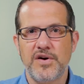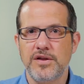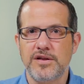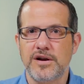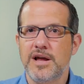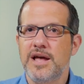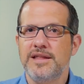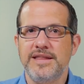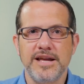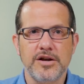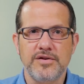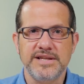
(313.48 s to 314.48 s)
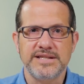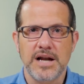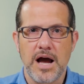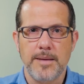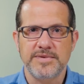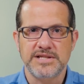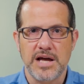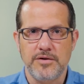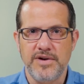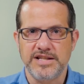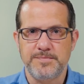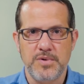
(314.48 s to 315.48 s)
Further, the increase in homicide
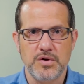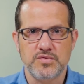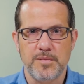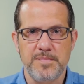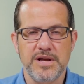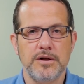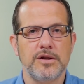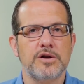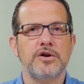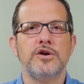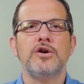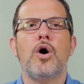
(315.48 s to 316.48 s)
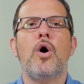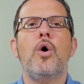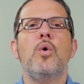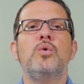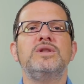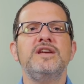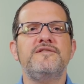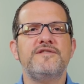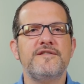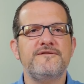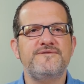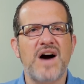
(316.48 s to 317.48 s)
rates post-repeal occurred only
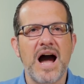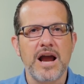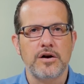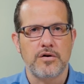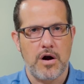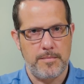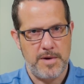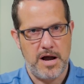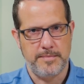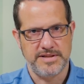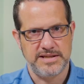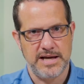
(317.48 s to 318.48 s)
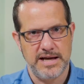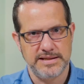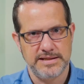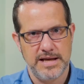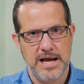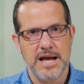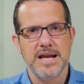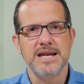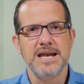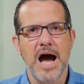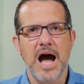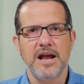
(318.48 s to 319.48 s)
for firearm homicides,
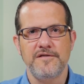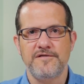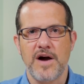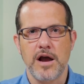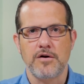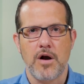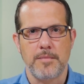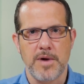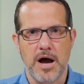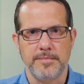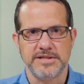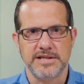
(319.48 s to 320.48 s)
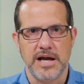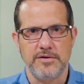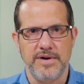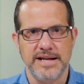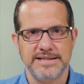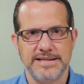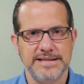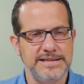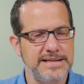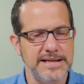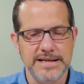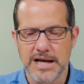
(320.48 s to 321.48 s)
non-firearm homicide rates
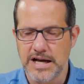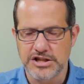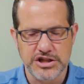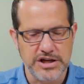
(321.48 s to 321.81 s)
did not